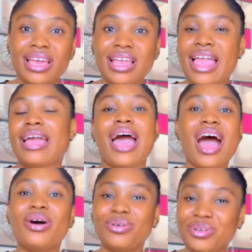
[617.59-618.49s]
Like,
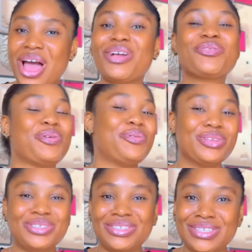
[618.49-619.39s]
how how do we
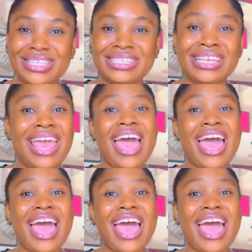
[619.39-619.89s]
want to do this?